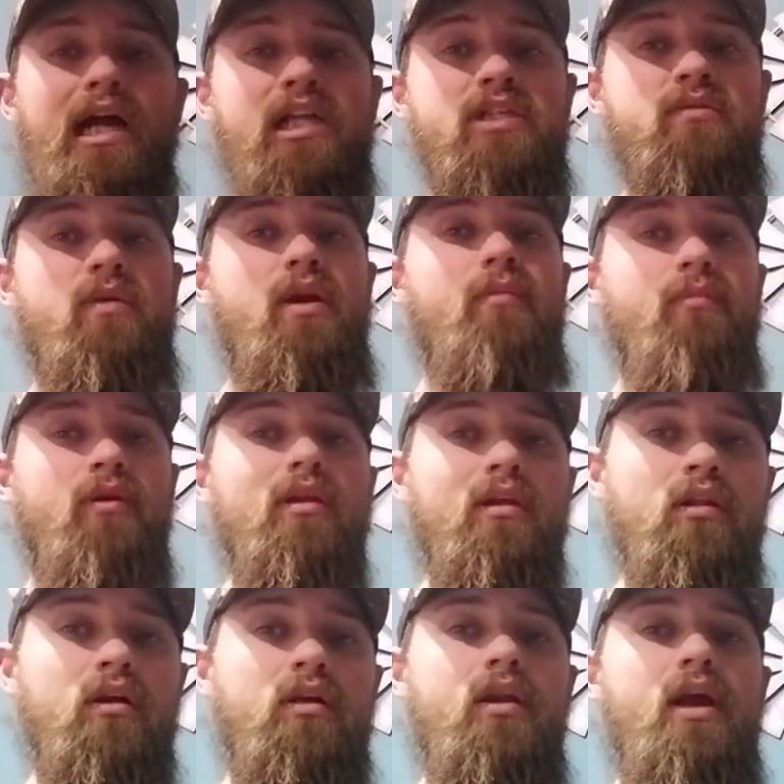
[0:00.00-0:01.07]
Duroc is what I'm
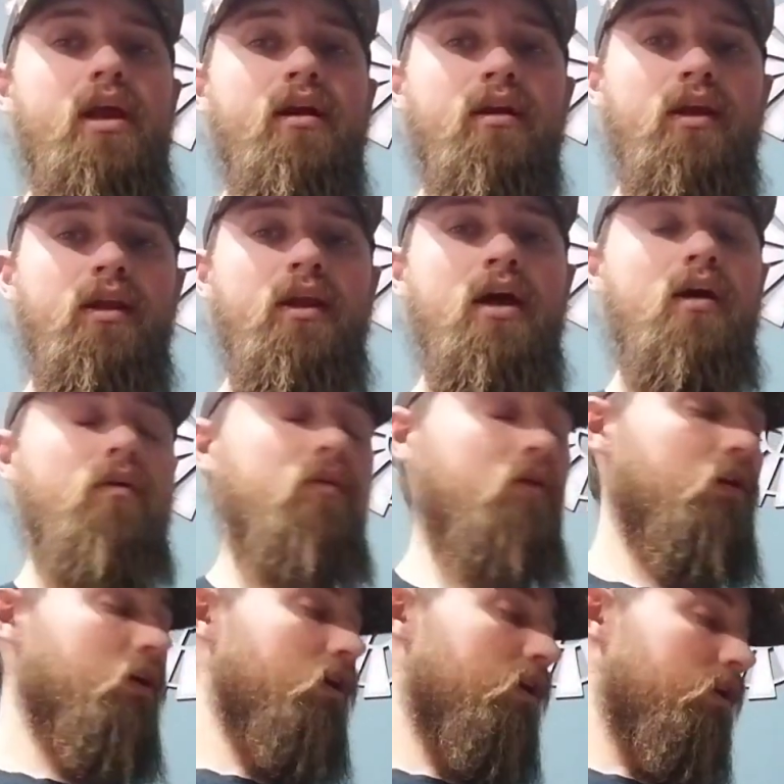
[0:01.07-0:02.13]
really looking at right
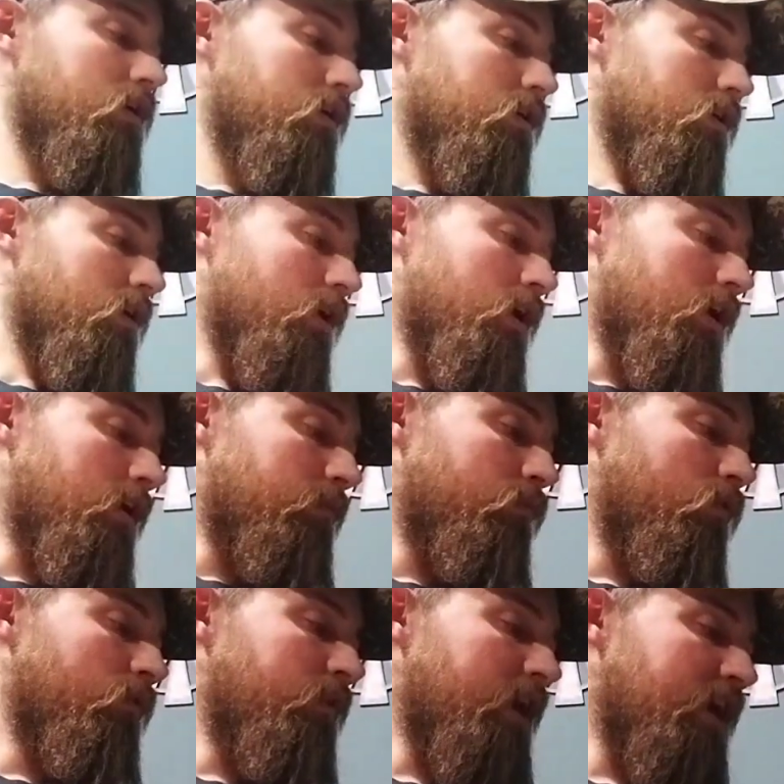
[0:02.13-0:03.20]
now.
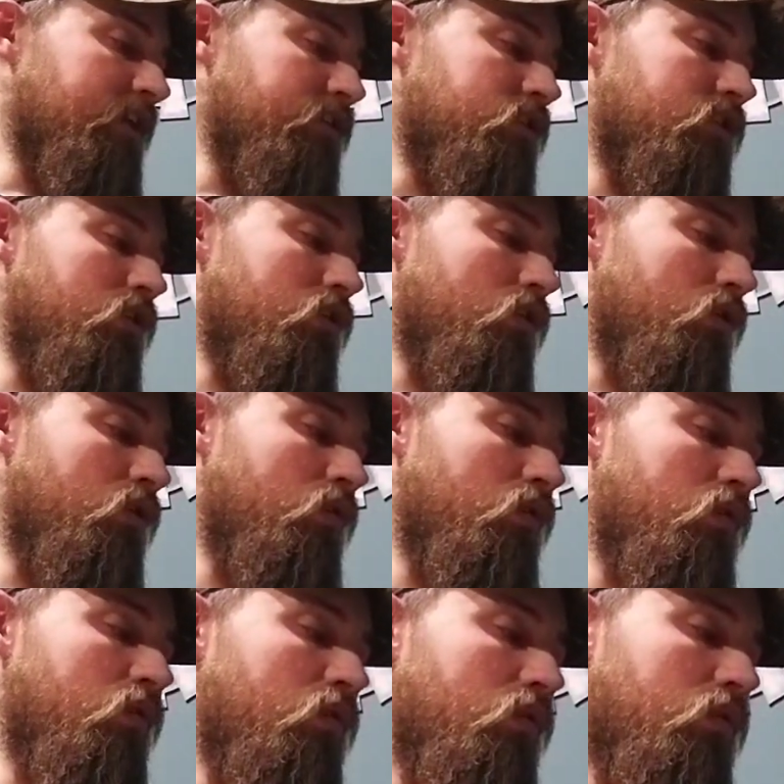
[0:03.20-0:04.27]
Moving on
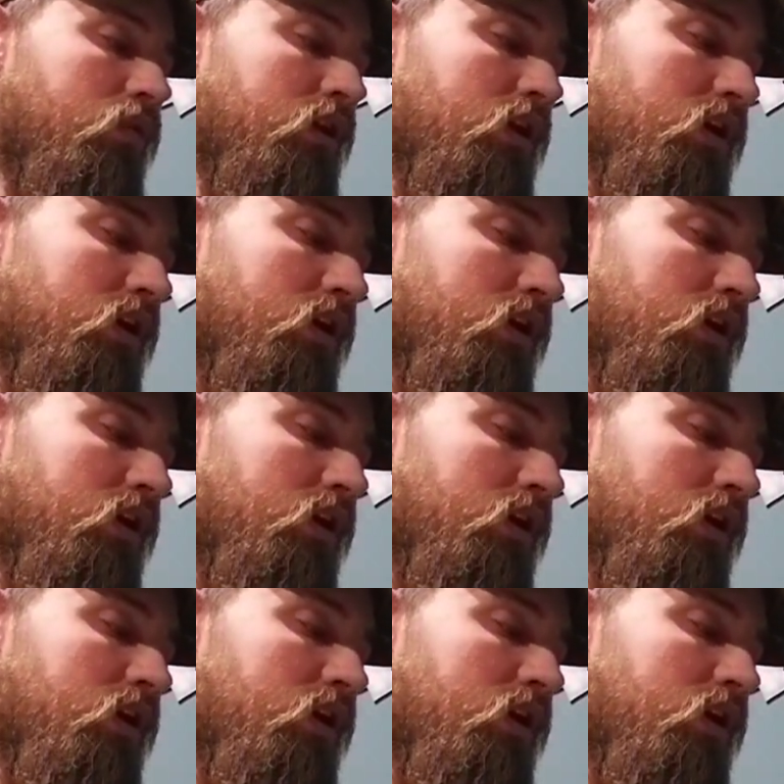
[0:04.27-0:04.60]
to